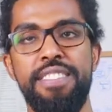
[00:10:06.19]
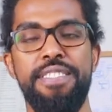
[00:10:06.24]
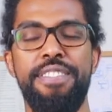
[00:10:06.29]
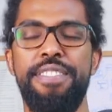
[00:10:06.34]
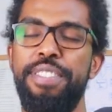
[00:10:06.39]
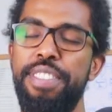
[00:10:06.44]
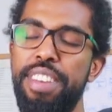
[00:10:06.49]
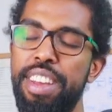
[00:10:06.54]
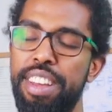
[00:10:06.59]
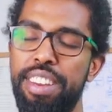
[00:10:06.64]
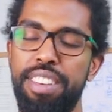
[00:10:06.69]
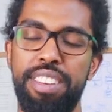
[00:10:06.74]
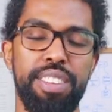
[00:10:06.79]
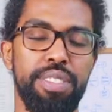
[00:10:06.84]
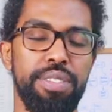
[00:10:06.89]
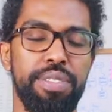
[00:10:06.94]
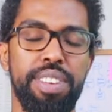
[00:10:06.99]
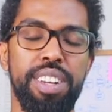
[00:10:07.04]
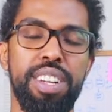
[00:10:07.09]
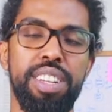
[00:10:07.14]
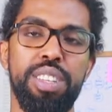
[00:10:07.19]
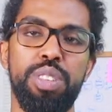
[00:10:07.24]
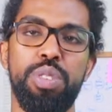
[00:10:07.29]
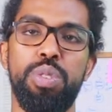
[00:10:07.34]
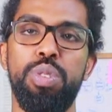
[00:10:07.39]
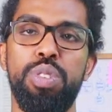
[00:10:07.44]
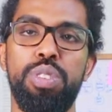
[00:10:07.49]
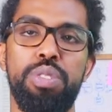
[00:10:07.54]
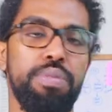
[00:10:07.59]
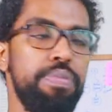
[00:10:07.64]
Very, very
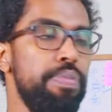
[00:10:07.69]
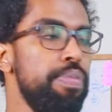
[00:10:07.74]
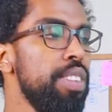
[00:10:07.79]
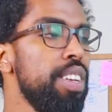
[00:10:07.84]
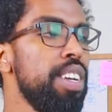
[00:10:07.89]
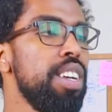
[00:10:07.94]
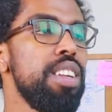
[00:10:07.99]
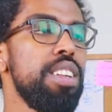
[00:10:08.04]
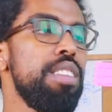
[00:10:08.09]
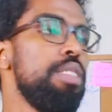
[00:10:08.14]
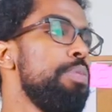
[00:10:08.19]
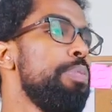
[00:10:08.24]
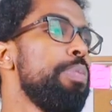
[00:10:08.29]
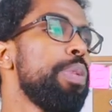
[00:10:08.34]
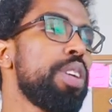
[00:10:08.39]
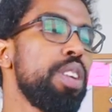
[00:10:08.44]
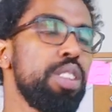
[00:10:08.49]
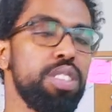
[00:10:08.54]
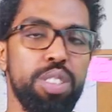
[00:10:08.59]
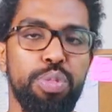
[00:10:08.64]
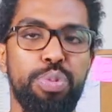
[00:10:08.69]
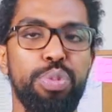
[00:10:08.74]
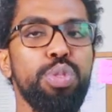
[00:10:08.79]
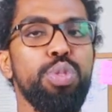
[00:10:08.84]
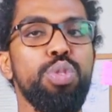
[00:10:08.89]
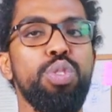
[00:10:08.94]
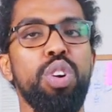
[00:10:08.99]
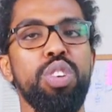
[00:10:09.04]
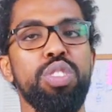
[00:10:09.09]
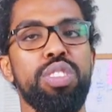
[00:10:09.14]
good. Because if
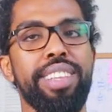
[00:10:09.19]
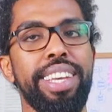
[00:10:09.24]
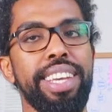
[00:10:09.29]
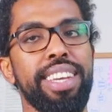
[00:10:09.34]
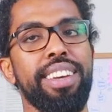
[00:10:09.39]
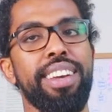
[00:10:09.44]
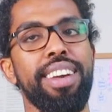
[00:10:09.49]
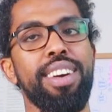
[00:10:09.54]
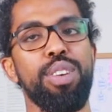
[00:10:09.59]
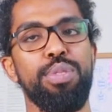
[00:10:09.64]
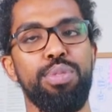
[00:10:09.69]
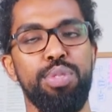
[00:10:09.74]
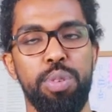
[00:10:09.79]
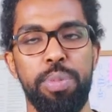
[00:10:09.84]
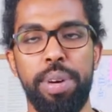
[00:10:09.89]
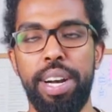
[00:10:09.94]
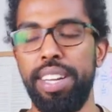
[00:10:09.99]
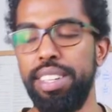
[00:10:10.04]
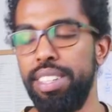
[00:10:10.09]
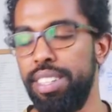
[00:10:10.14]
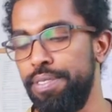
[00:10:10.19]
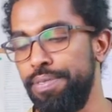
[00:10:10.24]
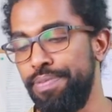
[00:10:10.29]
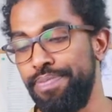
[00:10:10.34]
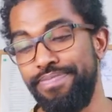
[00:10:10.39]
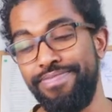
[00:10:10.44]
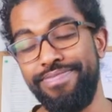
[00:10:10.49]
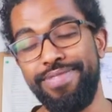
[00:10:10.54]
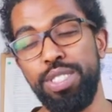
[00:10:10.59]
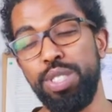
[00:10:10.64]
you don't take care of your body,
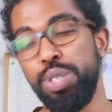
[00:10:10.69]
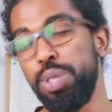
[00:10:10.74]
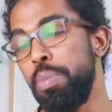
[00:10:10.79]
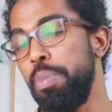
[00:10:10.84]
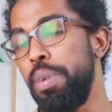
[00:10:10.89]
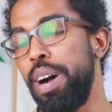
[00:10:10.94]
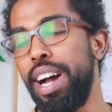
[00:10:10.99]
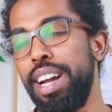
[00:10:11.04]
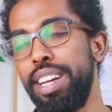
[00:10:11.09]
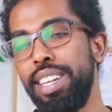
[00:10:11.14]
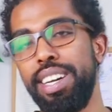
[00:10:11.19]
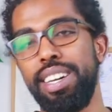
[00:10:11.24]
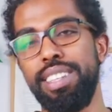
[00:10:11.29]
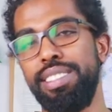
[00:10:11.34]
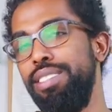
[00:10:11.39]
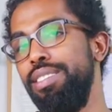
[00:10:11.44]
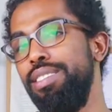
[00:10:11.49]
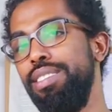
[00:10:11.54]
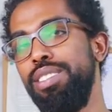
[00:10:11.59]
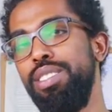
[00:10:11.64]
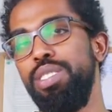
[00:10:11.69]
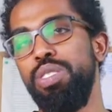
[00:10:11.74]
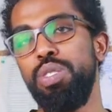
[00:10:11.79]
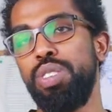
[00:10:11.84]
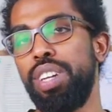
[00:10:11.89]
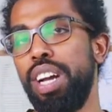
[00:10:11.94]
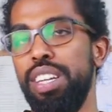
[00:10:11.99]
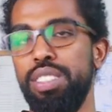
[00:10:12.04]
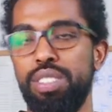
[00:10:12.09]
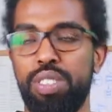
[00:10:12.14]
your mind, and you
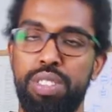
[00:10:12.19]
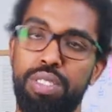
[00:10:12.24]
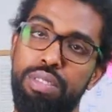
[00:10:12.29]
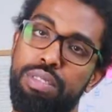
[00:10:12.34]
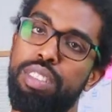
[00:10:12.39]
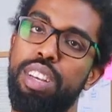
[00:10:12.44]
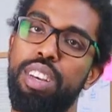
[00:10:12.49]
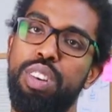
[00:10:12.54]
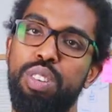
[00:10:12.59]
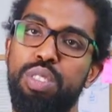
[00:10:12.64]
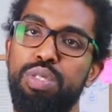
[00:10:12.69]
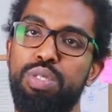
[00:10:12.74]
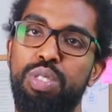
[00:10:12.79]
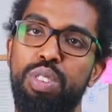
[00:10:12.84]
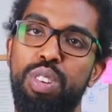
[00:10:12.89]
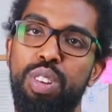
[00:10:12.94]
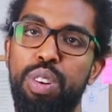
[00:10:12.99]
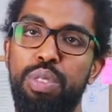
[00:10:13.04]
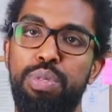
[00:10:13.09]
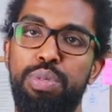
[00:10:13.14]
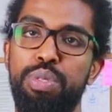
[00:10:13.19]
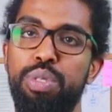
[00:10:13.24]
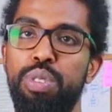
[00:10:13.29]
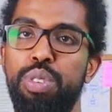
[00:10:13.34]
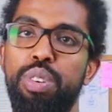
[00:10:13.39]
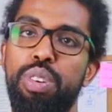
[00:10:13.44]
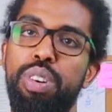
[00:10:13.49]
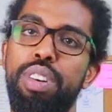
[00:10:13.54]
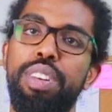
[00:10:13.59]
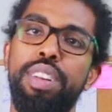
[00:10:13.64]
can't take control of
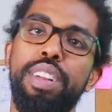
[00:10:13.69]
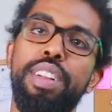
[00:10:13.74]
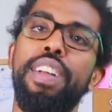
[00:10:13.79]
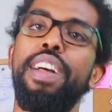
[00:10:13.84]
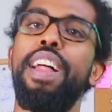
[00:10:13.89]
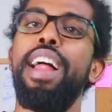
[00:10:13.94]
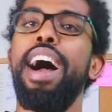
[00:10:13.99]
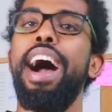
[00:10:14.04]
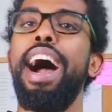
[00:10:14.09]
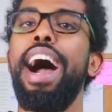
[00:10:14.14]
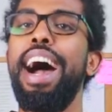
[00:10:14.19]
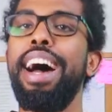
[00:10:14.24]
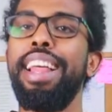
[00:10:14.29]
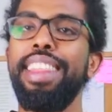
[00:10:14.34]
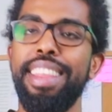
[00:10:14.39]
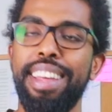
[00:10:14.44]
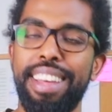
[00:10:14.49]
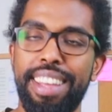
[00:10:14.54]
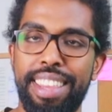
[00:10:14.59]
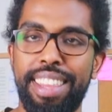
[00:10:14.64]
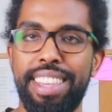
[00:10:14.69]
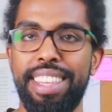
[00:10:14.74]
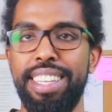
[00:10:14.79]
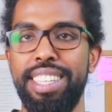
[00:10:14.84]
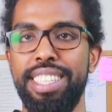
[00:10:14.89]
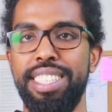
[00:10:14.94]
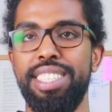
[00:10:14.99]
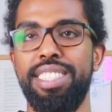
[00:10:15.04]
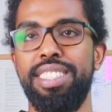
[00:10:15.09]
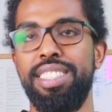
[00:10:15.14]
your other
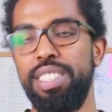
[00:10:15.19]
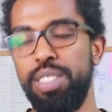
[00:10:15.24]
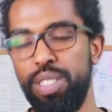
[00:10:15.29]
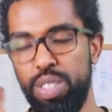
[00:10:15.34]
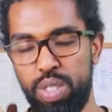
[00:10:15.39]
things.